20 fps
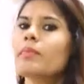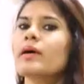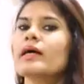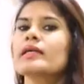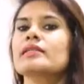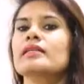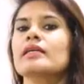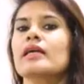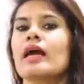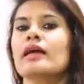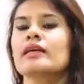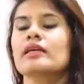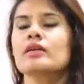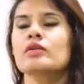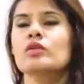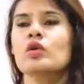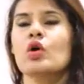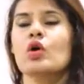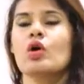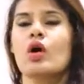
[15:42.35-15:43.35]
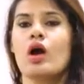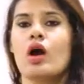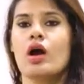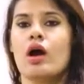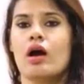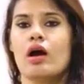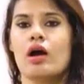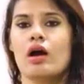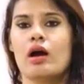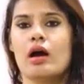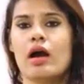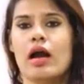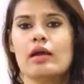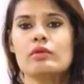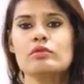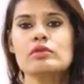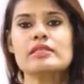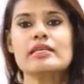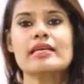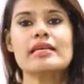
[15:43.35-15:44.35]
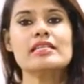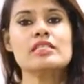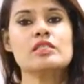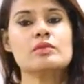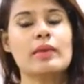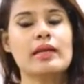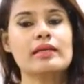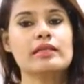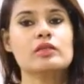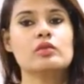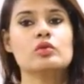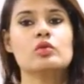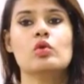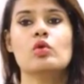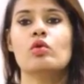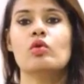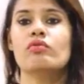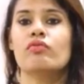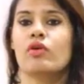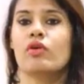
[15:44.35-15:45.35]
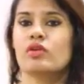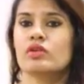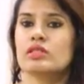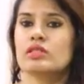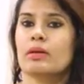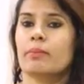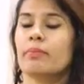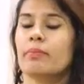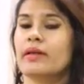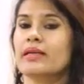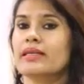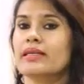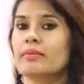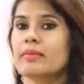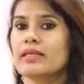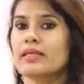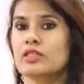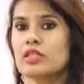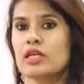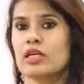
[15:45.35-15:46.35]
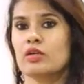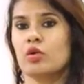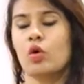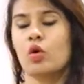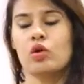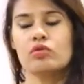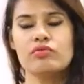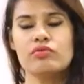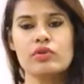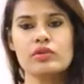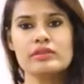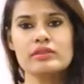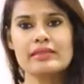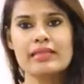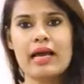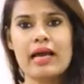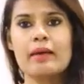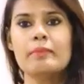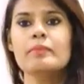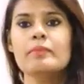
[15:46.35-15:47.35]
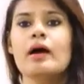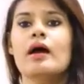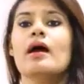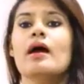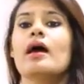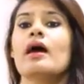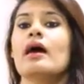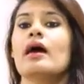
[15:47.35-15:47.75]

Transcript: but I would say it's better to go for some pilgrimage and all for them.